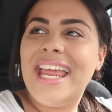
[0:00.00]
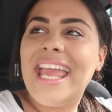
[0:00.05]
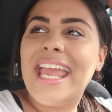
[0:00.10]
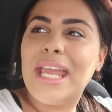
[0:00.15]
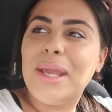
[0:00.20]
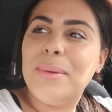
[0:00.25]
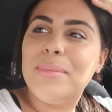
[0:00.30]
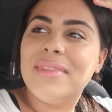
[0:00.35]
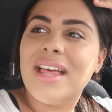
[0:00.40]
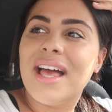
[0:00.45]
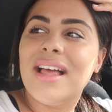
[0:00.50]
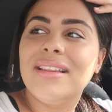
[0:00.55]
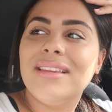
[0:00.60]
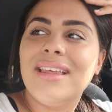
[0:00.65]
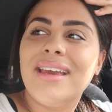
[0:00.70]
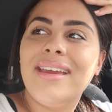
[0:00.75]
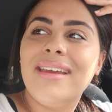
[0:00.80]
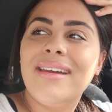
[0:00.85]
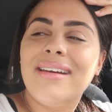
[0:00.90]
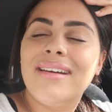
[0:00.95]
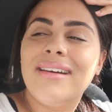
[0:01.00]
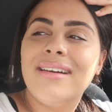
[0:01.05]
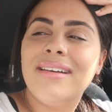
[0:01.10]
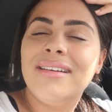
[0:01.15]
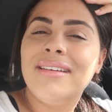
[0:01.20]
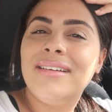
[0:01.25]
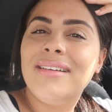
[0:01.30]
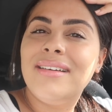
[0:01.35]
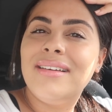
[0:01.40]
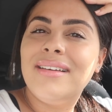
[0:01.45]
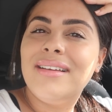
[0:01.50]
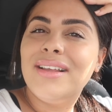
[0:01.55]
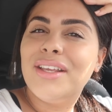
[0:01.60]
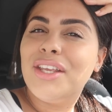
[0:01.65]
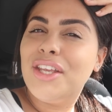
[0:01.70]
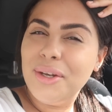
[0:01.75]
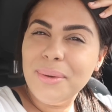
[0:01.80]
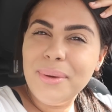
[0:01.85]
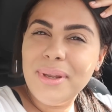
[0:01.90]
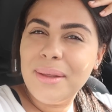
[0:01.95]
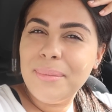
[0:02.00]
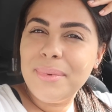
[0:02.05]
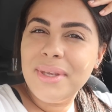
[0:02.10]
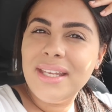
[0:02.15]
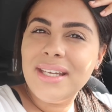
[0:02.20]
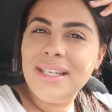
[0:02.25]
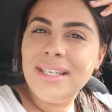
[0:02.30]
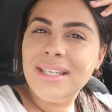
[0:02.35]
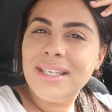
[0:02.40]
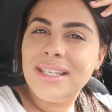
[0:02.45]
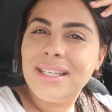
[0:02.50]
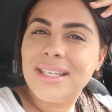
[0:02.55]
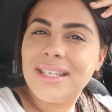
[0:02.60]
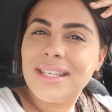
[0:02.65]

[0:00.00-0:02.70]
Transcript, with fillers: name that like, you know what I mean?